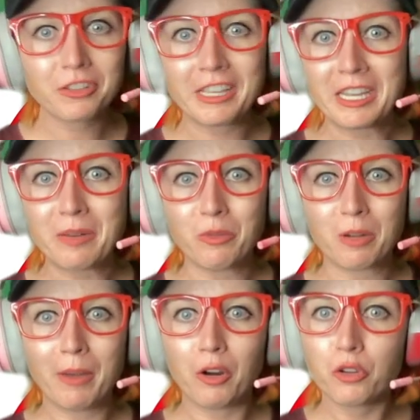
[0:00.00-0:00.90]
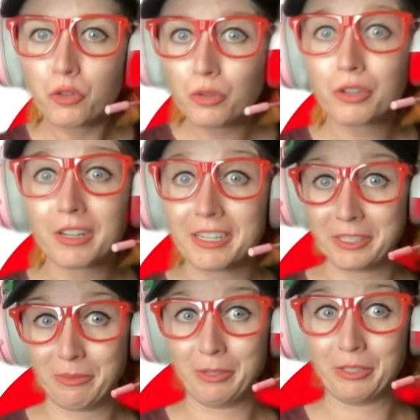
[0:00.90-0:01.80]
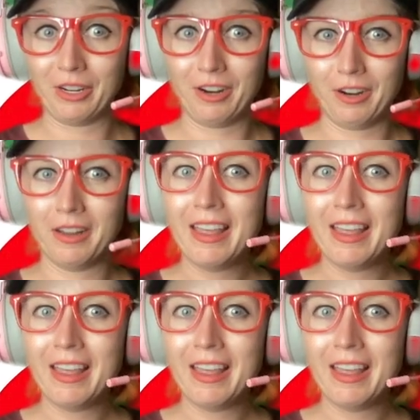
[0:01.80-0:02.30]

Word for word: thinking more about who your customers are.